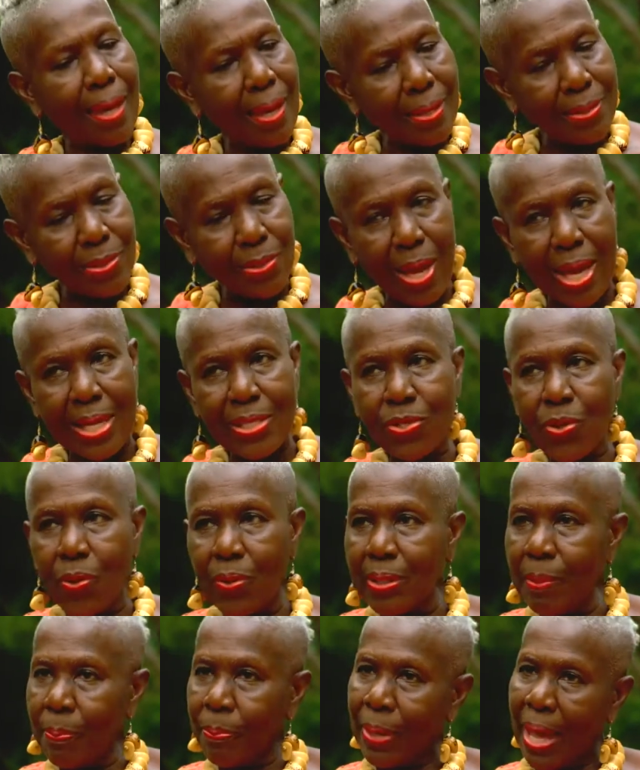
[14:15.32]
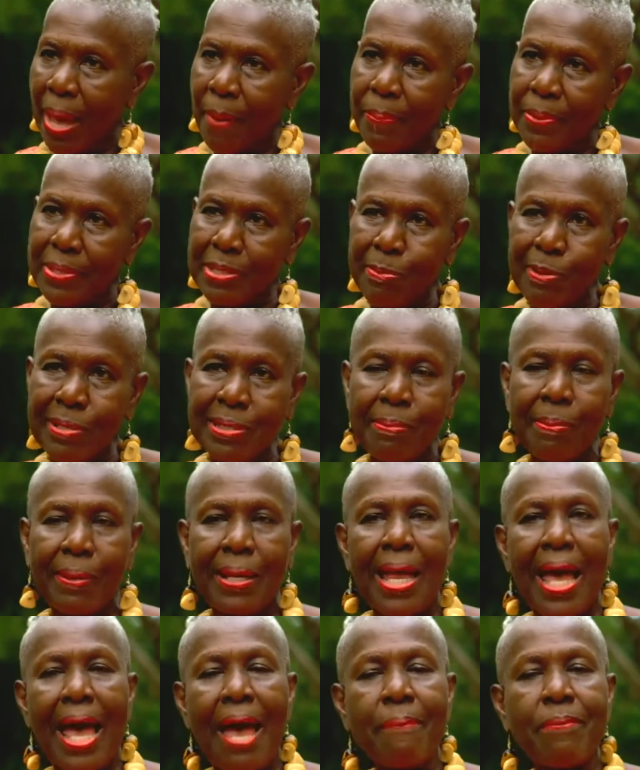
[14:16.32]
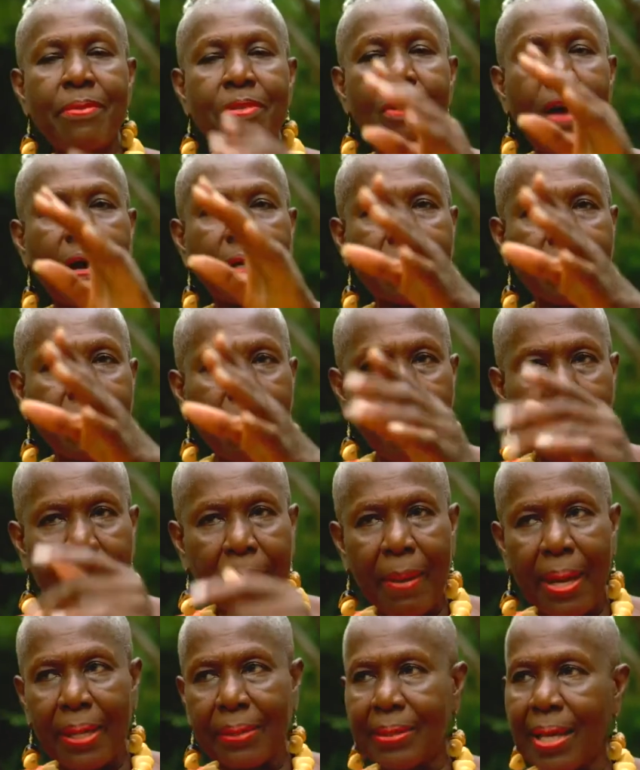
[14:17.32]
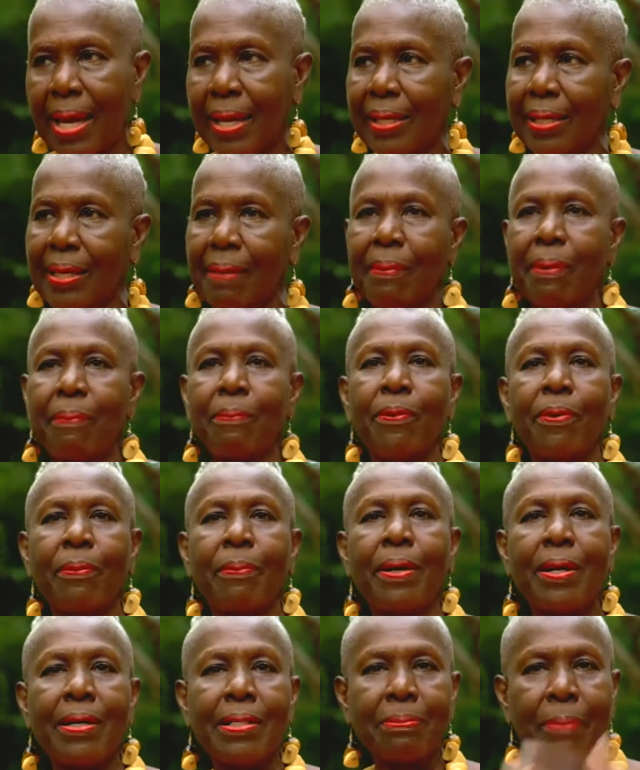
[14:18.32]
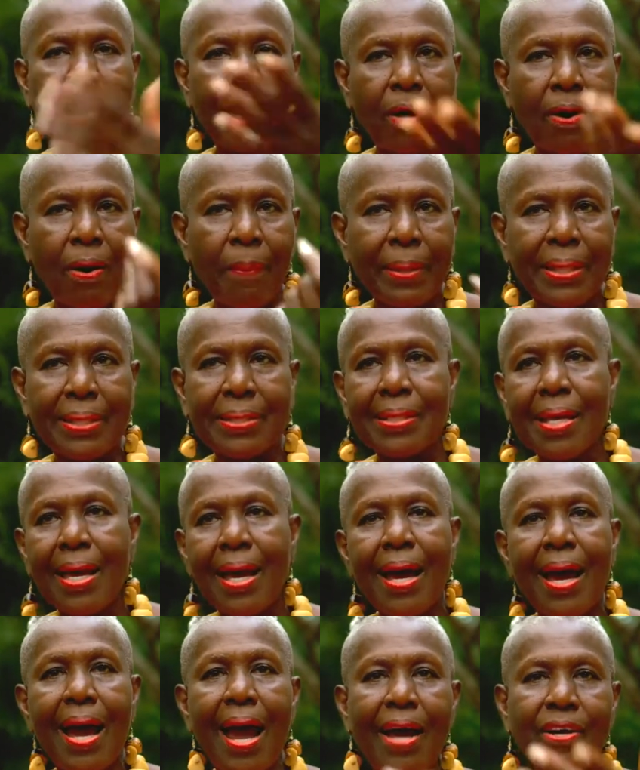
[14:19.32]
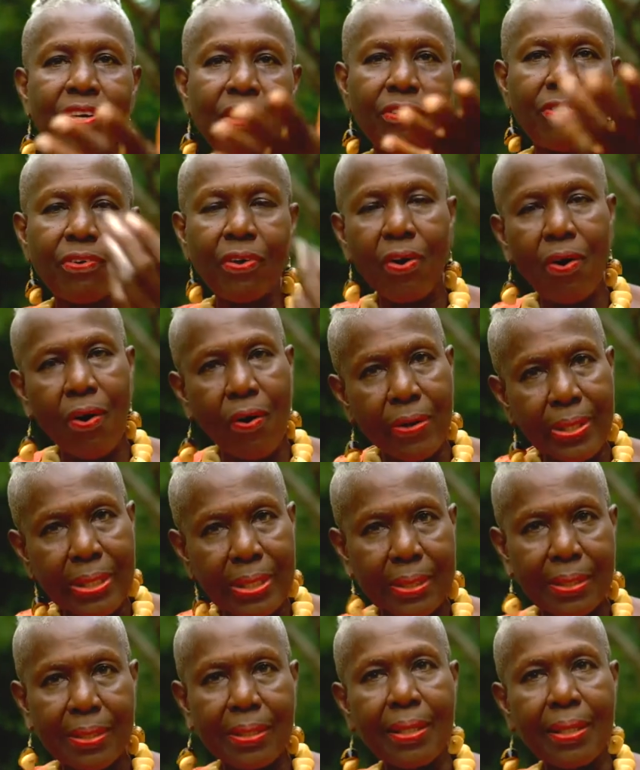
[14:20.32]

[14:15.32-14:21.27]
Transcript: Yes, so I told the campus principal, I'm not coming back to academic board because my comments are not recorded.